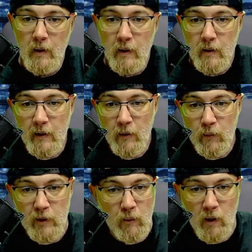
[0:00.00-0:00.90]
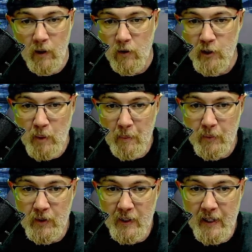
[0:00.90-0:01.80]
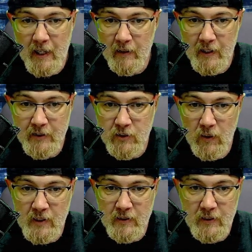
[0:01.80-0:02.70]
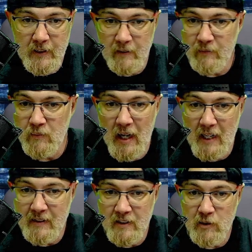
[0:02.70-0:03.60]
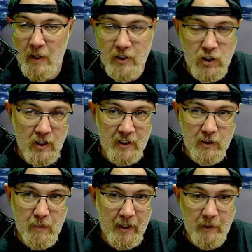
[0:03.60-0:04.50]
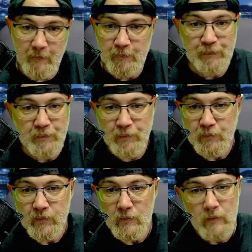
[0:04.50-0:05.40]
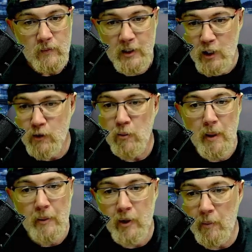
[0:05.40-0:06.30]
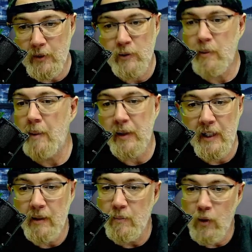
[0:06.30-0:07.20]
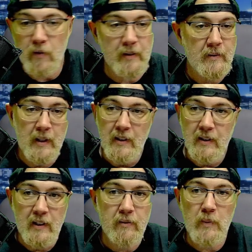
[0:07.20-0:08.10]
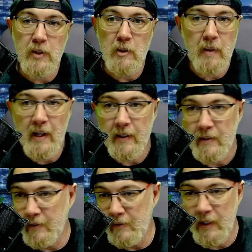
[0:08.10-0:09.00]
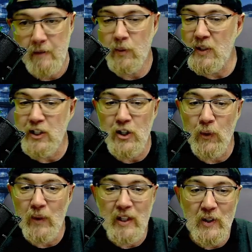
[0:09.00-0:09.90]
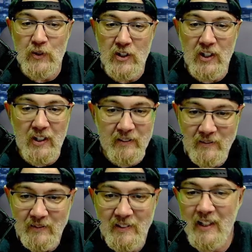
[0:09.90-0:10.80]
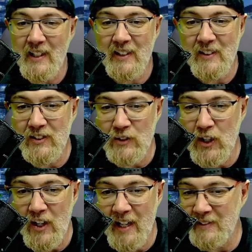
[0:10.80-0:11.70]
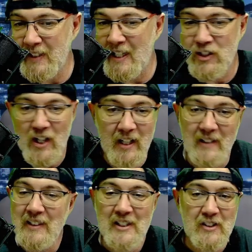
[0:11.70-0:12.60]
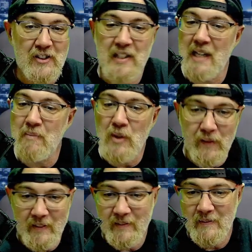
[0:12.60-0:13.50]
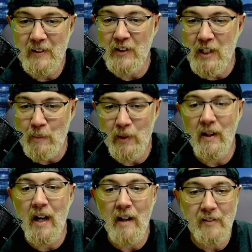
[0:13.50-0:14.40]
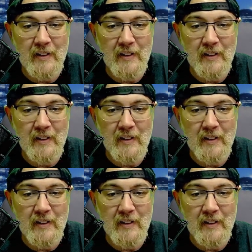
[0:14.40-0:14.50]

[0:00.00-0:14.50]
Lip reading: You know, when you run across people on the Outlands crazily, hiding in spots you didn't expect, just remember your muscle memory. Keep moving, even when you're panicked. Even when you don't reload your gun and you should have had a headshot, just keep moving. It'll keep you alive.